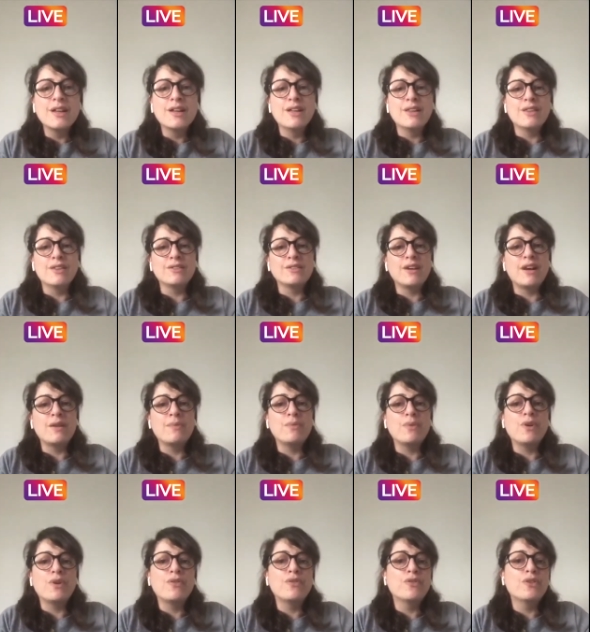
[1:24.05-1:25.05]
the type
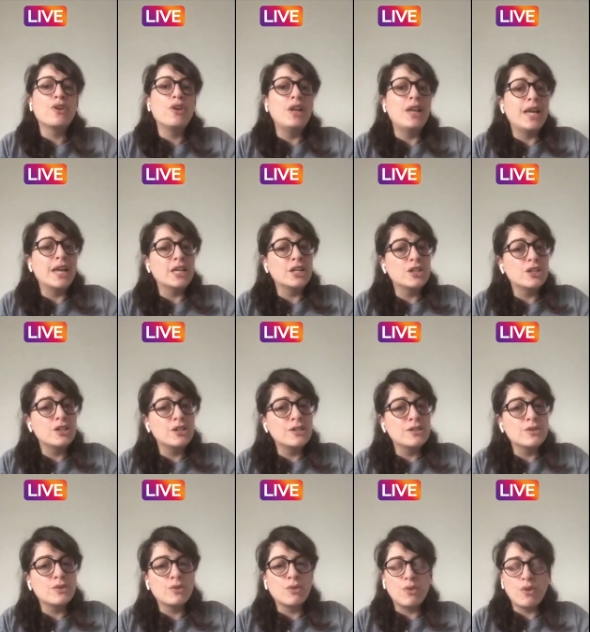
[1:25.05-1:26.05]
of
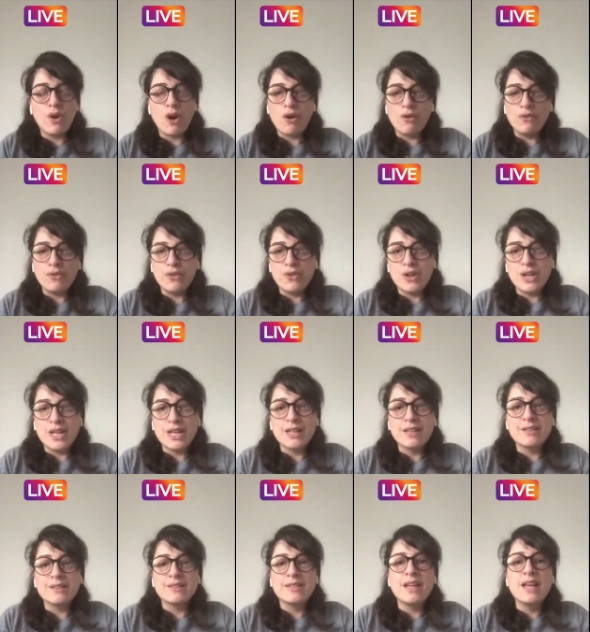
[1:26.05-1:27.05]
collections or
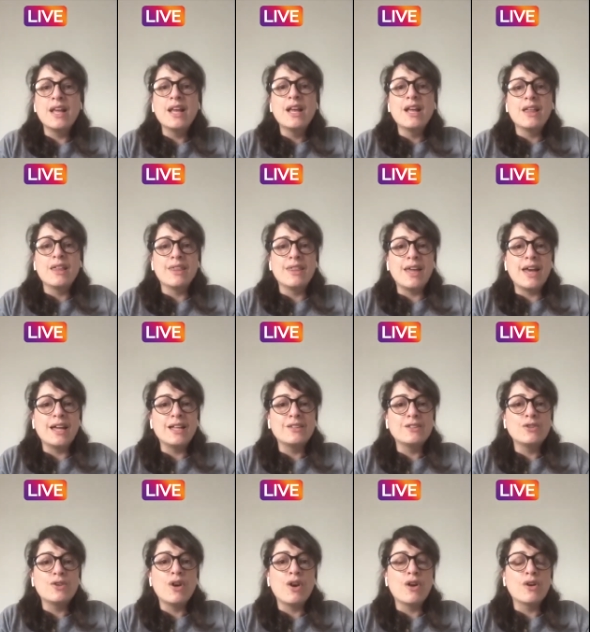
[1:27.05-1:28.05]
offerings that
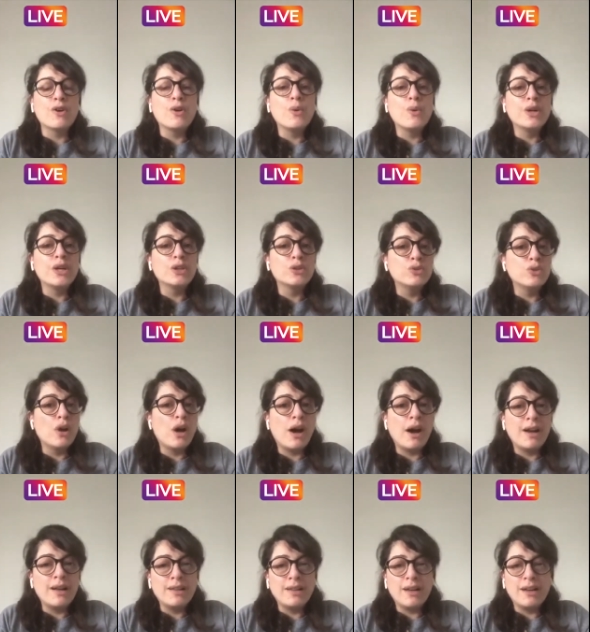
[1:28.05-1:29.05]
you are going to
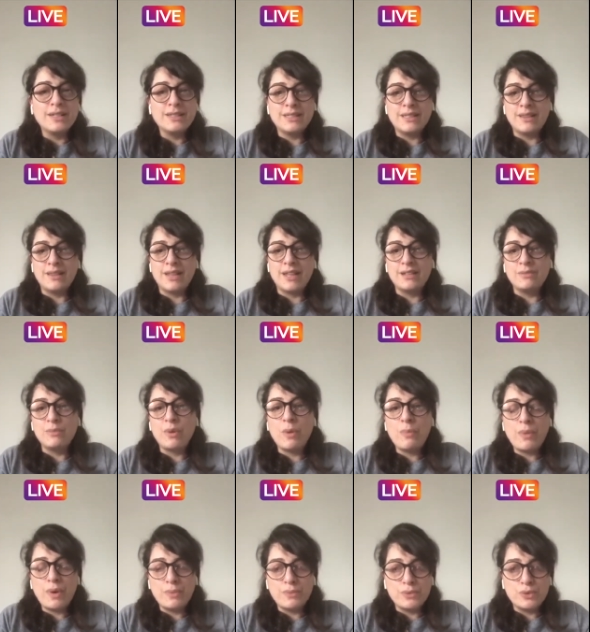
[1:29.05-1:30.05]
highlight in that
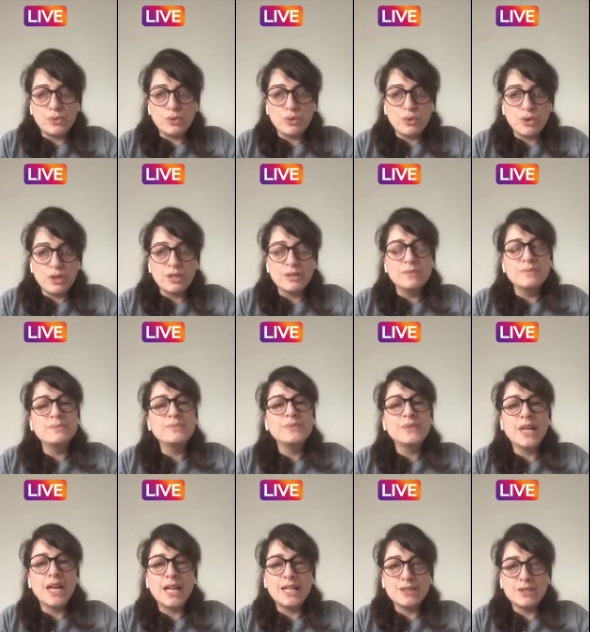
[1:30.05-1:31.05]
pop-up store,
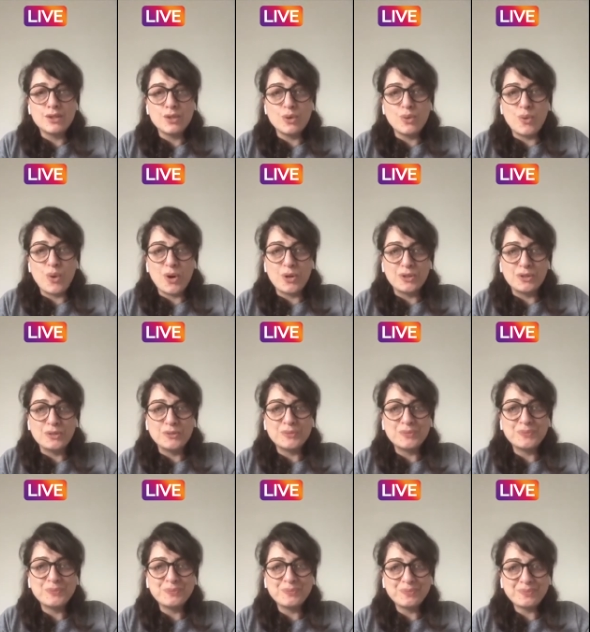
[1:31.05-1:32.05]
and so on.
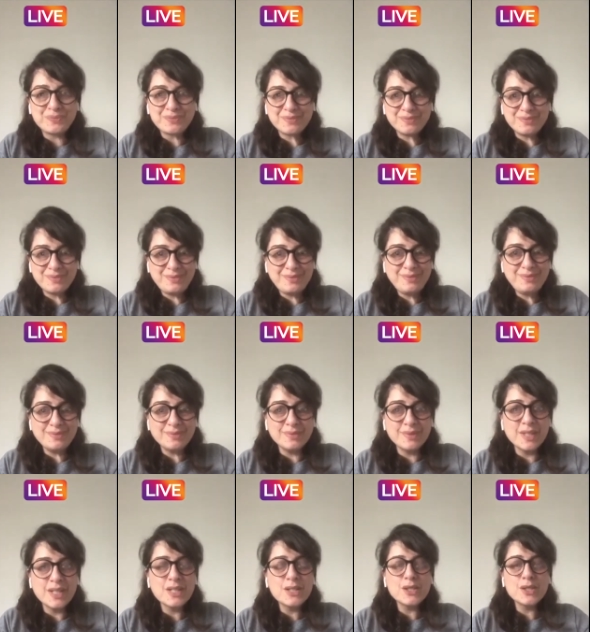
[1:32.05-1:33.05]

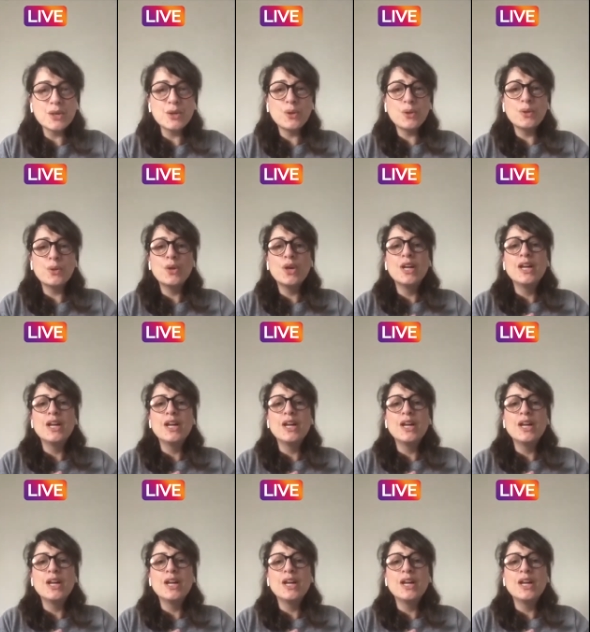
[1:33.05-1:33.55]
So